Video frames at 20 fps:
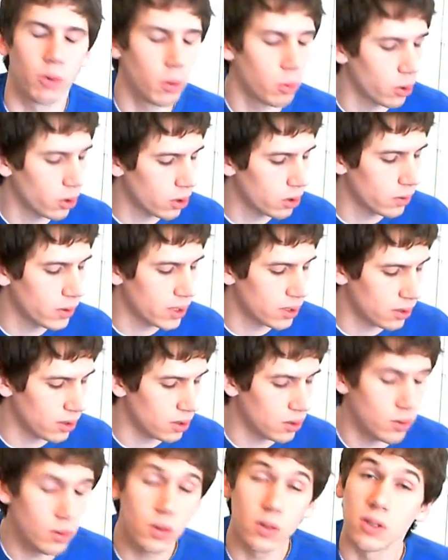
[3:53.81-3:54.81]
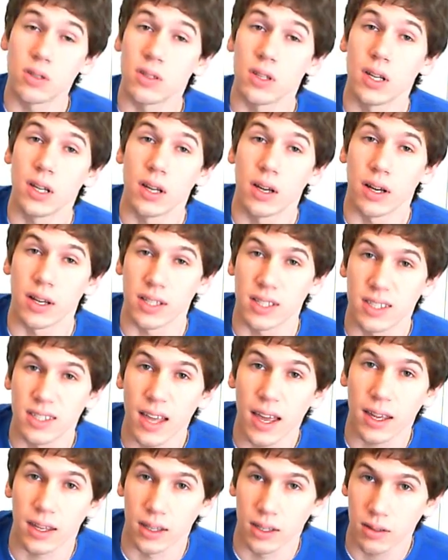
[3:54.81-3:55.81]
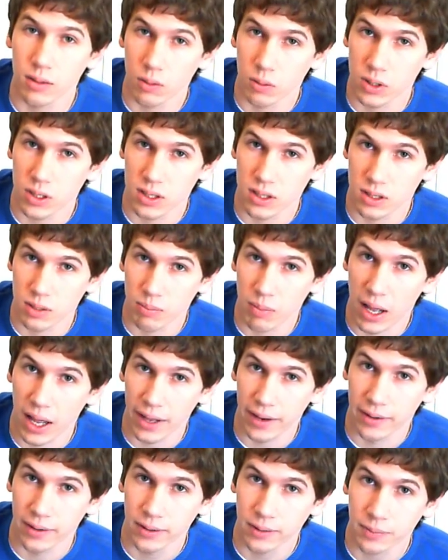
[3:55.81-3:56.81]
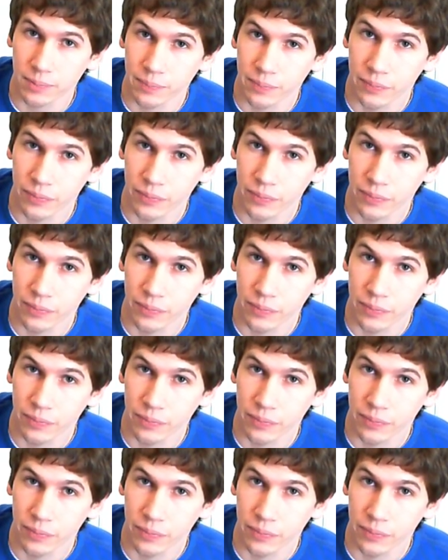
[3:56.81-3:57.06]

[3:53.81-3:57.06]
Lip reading: Well, we're going to use a 2nd, which is a minor,